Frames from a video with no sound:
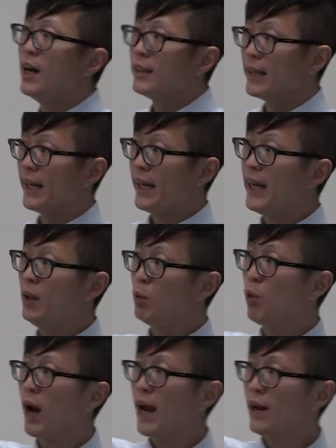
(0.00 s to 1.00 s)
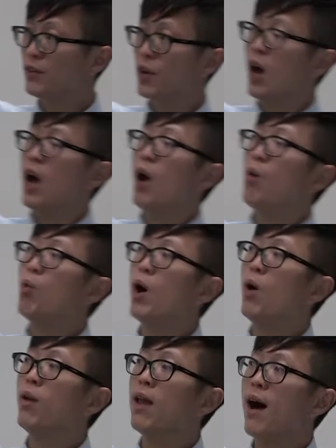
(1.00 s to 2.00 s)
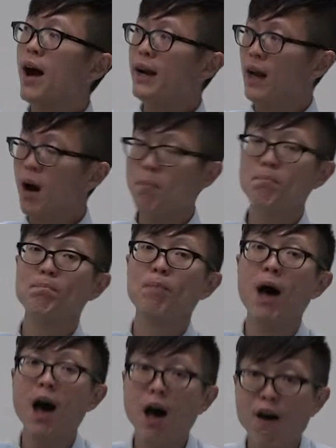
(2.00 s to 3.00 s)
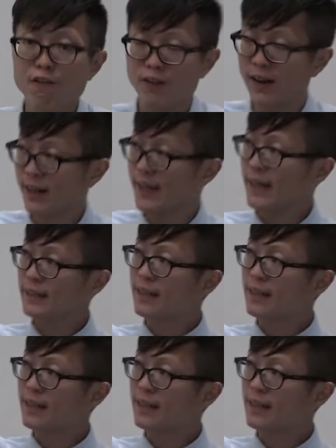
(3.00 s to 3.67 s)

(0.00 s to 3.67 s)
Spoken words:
the heat waves will line up perfectly